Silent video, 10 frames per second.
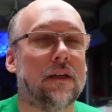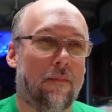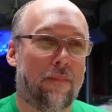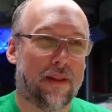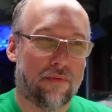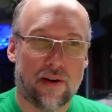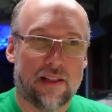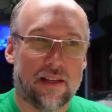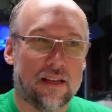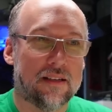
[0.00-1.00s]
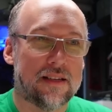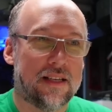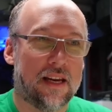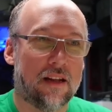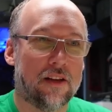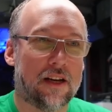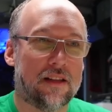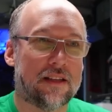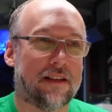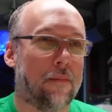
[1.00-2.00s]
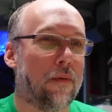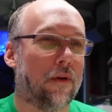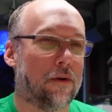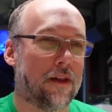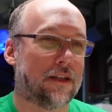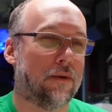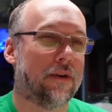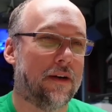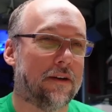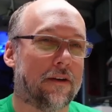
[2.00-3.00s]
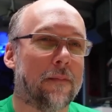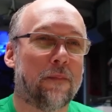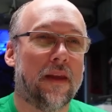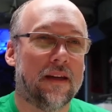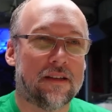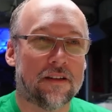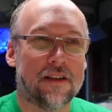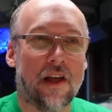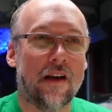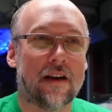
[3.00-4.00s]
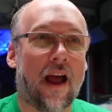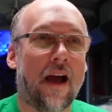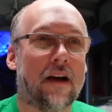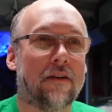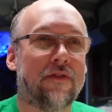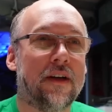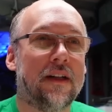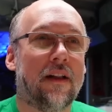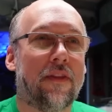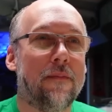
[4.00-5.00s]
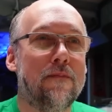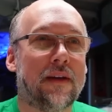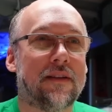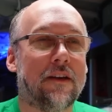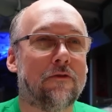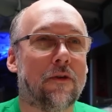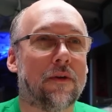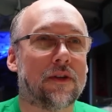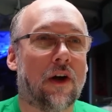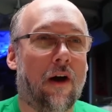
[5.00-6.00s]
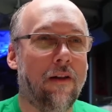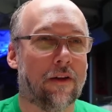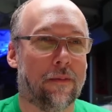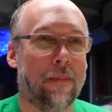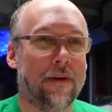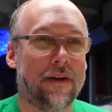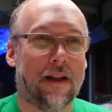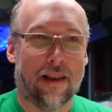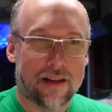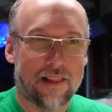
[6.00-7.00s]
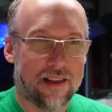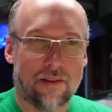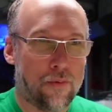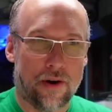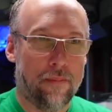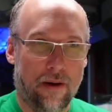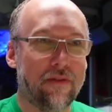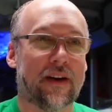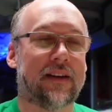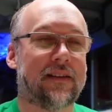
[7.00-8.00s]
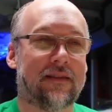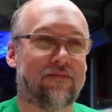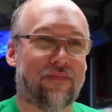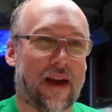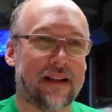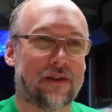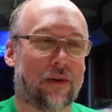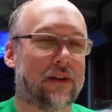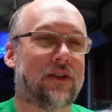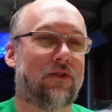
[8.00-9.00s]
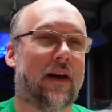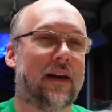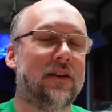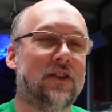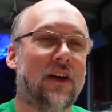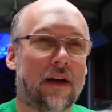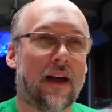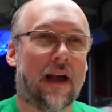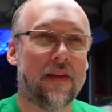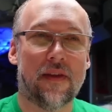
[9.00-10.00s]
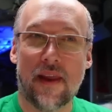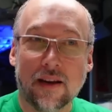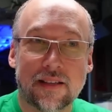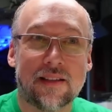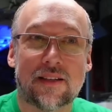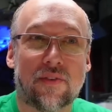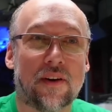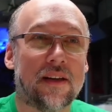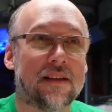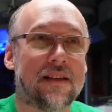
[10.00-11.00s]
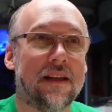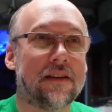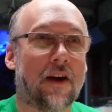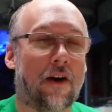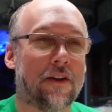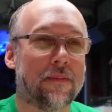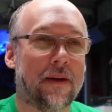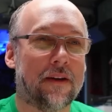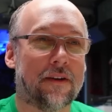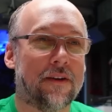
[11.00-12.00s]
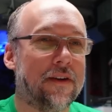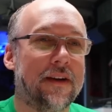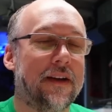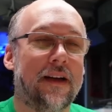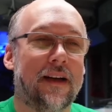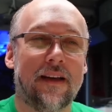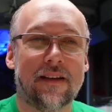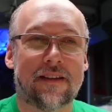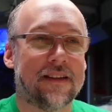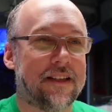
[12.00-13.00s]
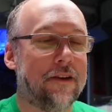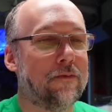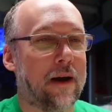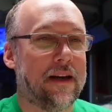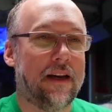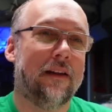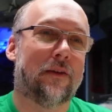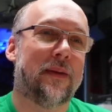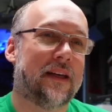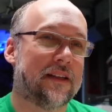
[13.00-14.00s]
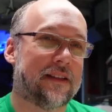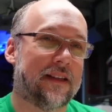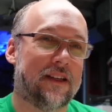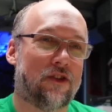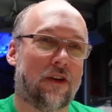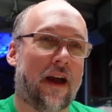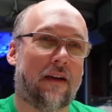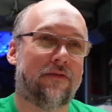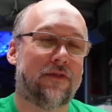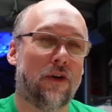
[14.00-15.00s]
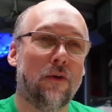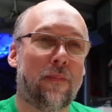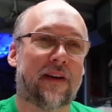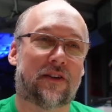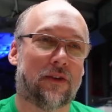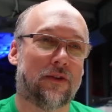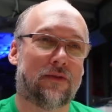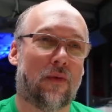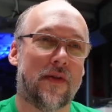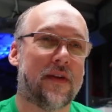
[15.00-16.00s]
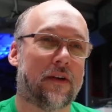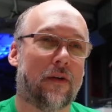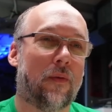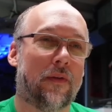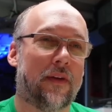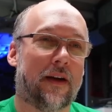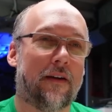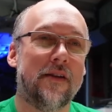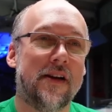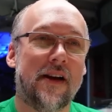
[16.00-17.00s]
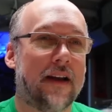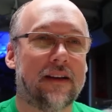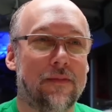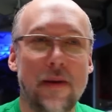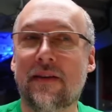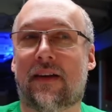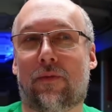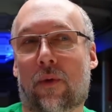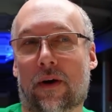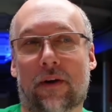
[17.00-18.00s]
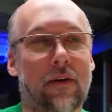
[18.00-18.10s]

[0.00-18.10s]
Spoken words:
But the funny thing is, take a look at this symbol, or this one here. It does not have the missing column like the one above it. That's sort of strange. And then the next thing that's funny is this column here, it doesn't seem right either, because it should have two pixels, one there and one there, and it's missing one.